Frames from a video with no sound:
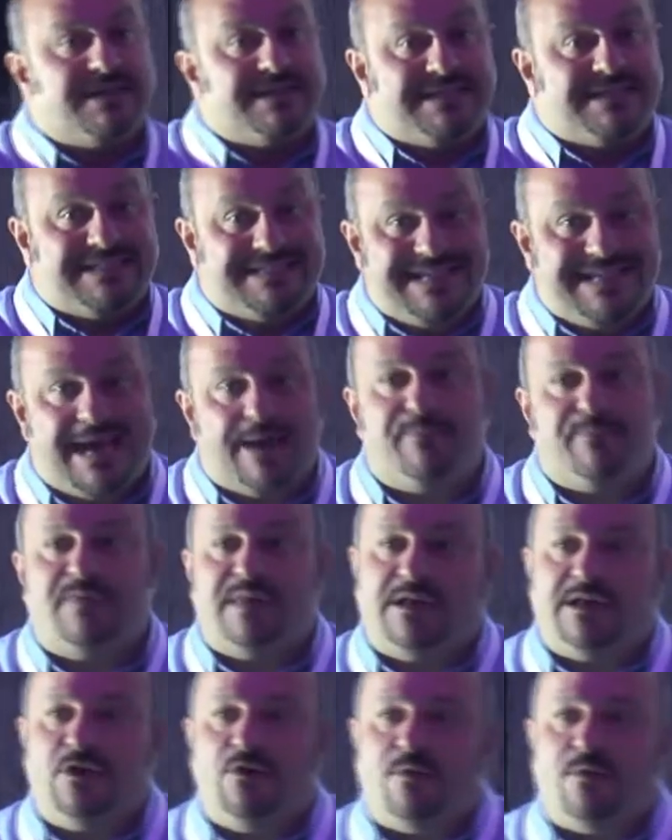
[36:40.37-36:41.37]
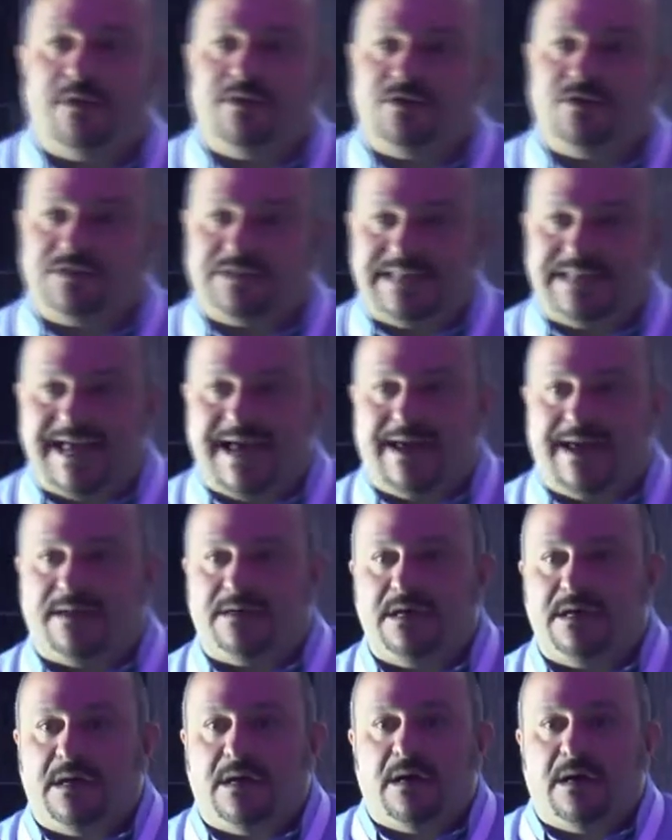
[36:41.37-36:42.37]
the more your work will be
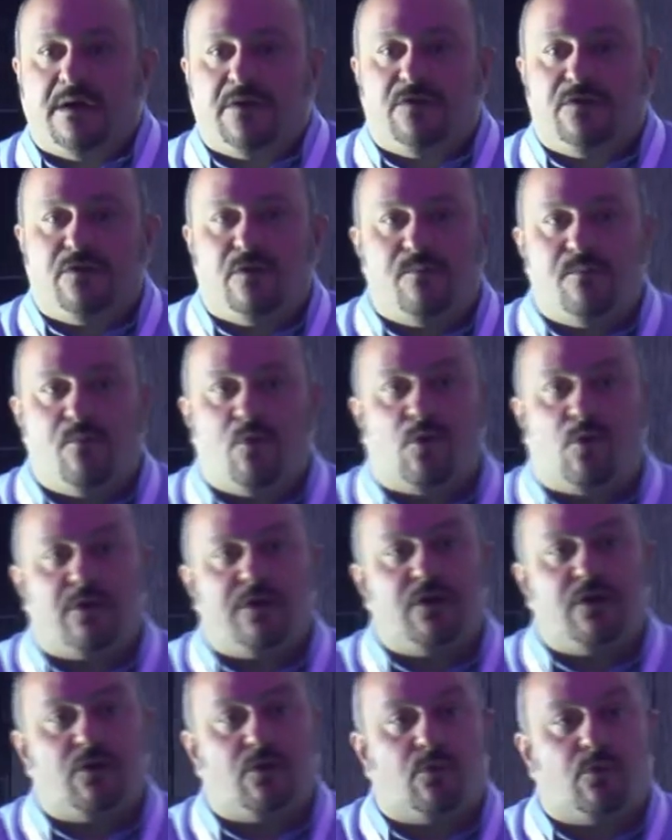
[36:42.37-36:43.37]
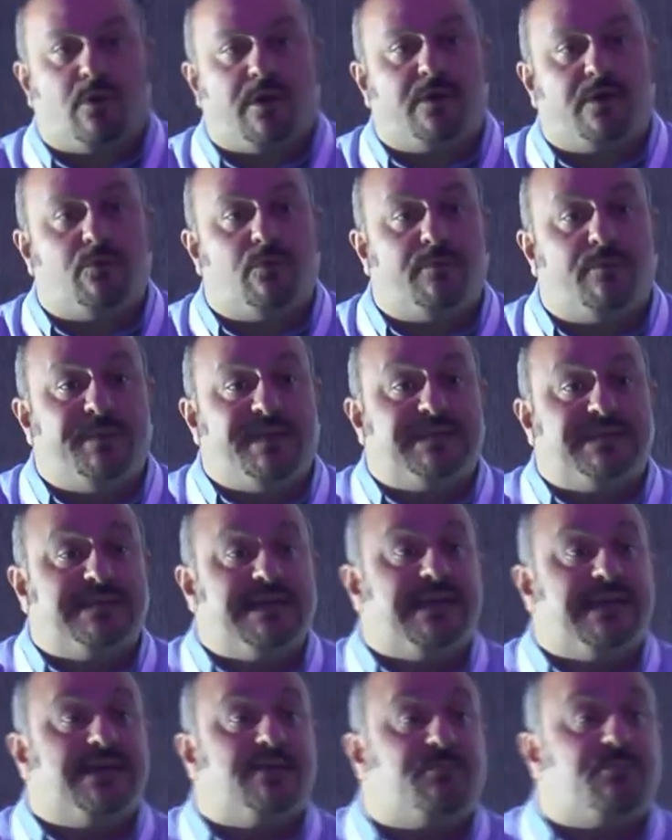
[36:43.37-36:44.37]
seen professionally. The
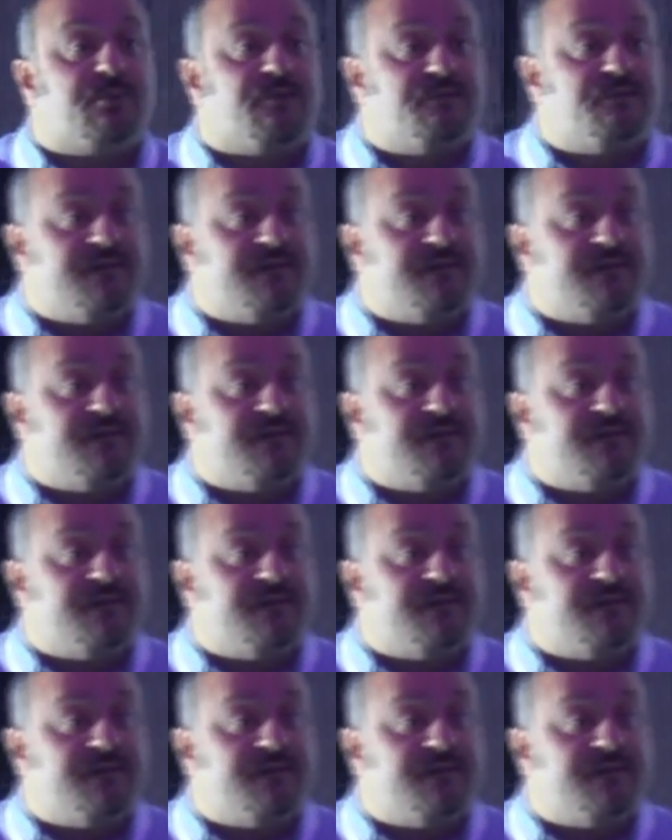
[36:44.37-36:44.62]
more you'll